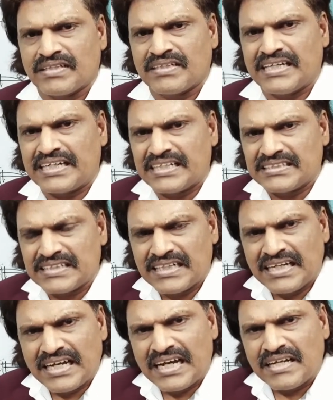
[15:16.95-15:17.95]
That is,
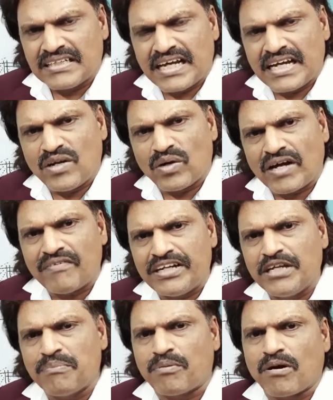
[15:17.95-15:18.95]
they don't have
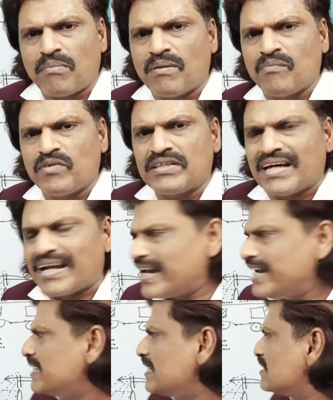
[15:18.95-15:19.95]
any problem with
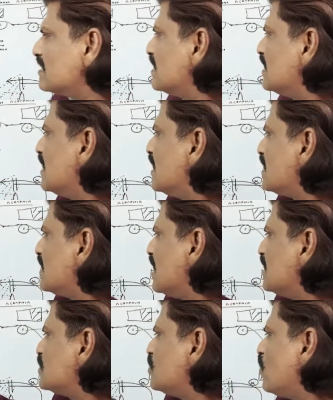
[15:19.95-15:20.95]
writing. There
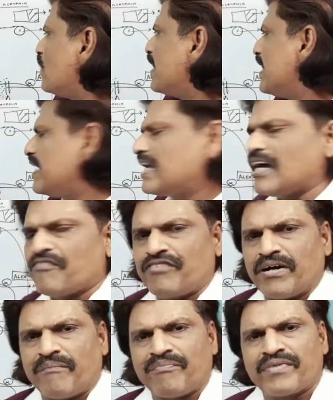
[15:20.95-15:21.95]
is no
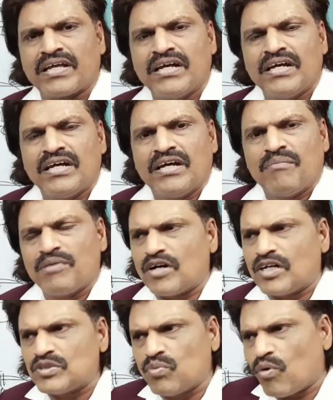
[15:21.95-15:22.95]
Agraphia.
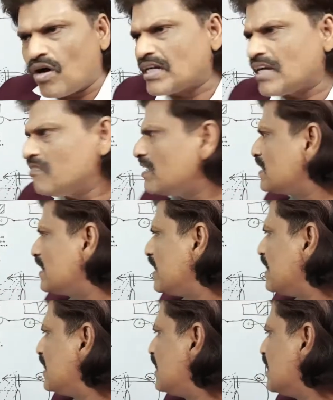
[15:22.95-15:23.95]
Because whatever
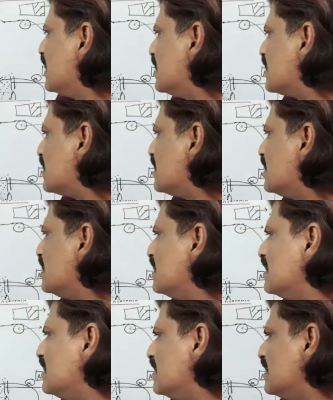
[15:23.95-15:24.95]
they hear,
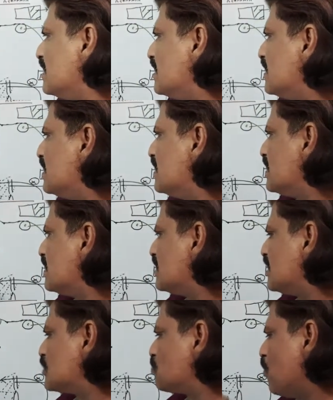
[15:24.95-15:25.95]

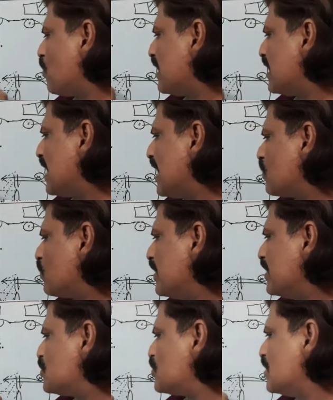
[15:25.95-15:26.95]
the spoken
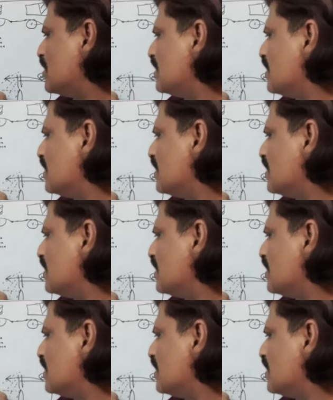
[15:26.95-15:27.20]
language,